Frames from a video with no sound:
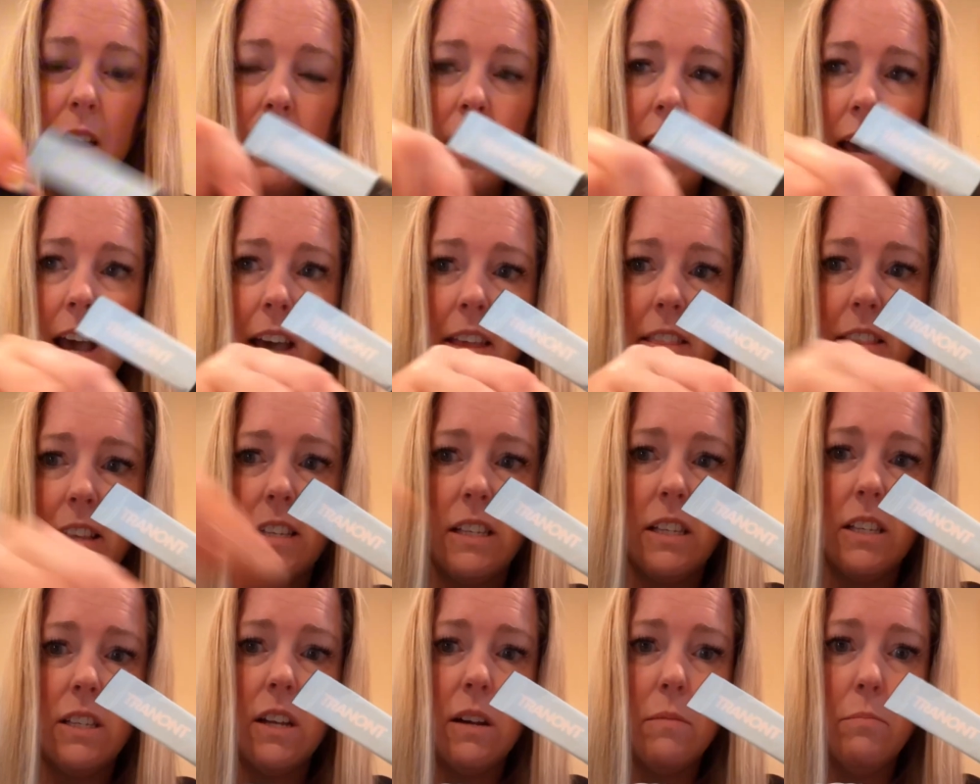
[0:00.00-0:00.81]
And
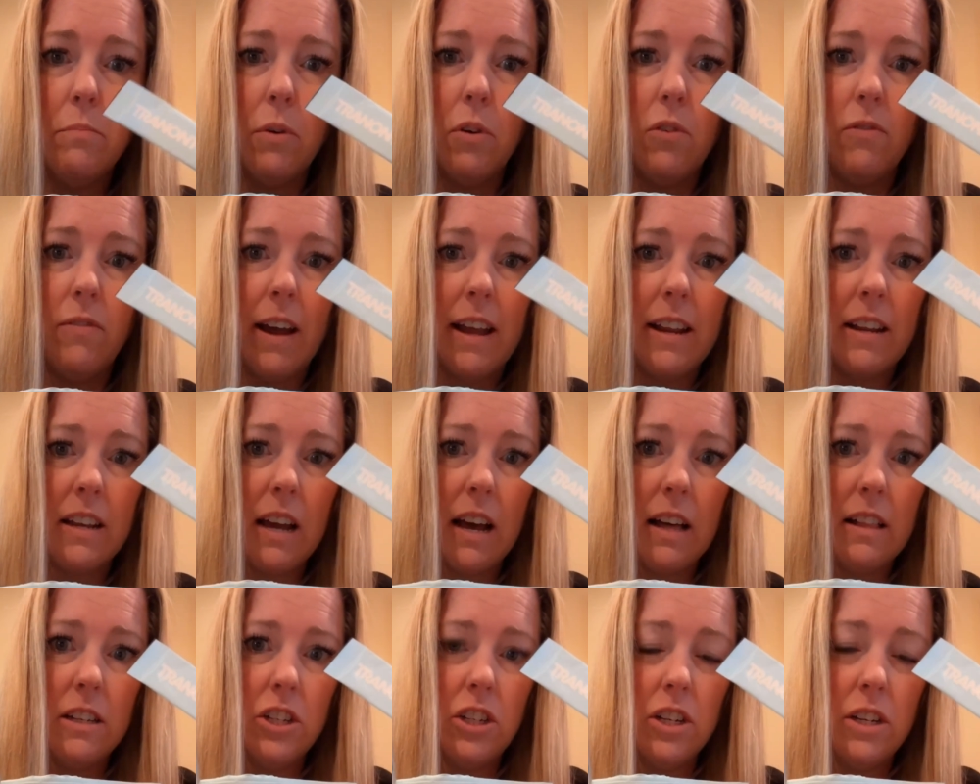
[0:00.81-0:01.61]
this is our bovine
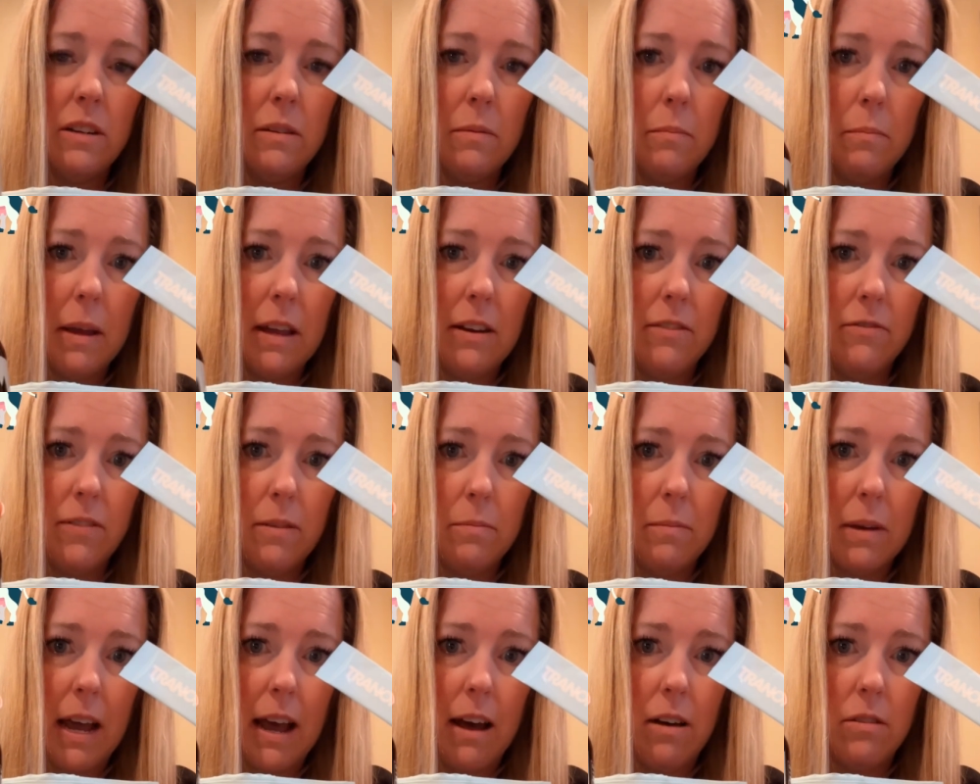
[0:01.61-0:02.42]
collagen made
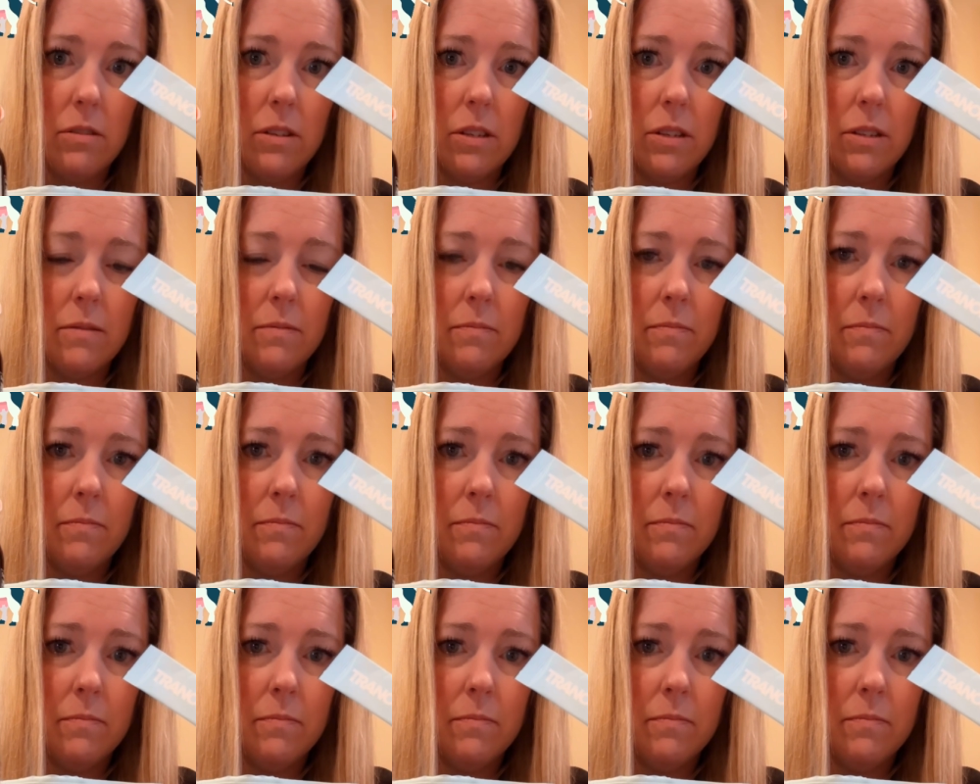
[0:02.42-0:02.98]
from cows.